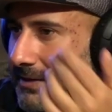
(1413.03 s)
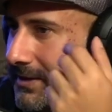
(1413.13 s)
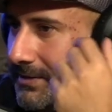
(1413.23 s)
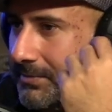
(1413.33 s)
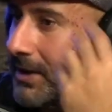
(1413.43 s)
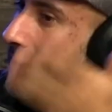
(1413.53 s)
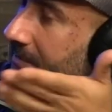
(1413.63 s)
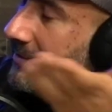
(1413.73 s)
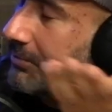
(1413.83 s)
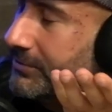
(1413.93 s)
And then
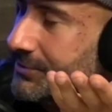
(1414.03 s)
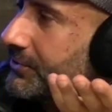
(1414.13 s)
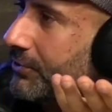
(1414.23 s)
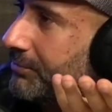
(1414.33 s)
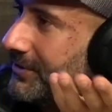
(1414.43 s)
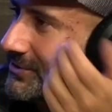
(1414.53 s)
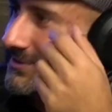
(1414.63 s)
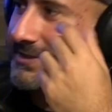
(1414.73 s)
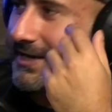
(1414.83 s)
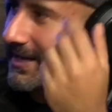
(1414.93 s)
people who do mm-hmm. cold
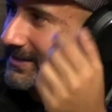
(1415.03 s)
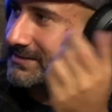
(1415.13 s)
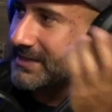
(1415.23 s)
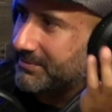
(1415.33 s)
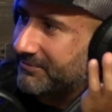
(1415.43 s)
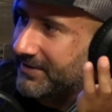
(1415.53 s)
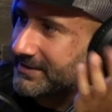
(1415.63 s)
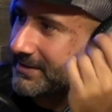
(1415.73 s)
plunges, it has the same effect.